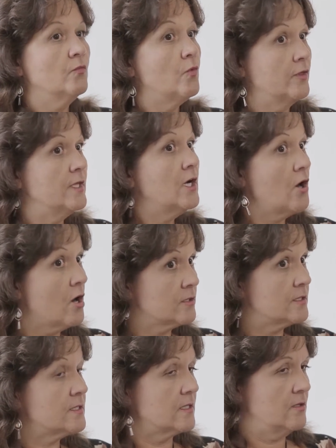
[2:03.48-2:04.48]
what the
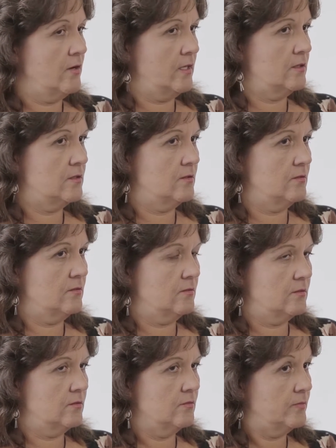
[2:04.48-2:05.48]
costs are going
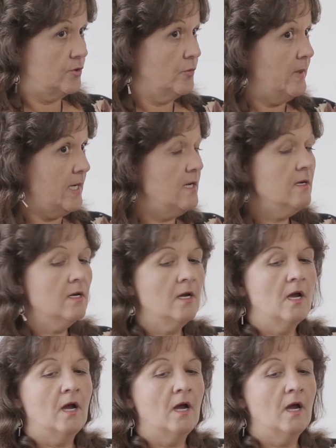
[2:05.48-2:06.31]
to be,